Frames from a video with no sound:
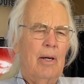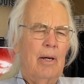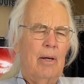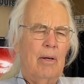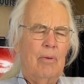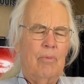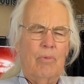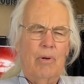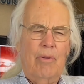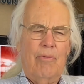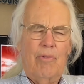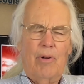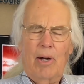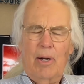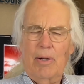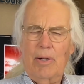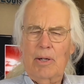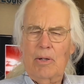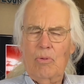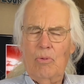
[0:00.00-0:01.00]
We
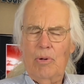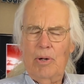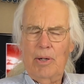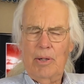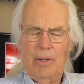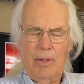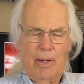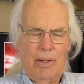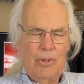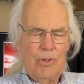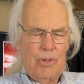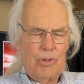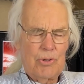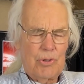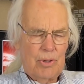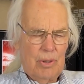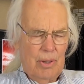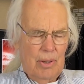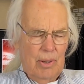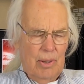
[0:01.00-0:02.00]
finally quit. I just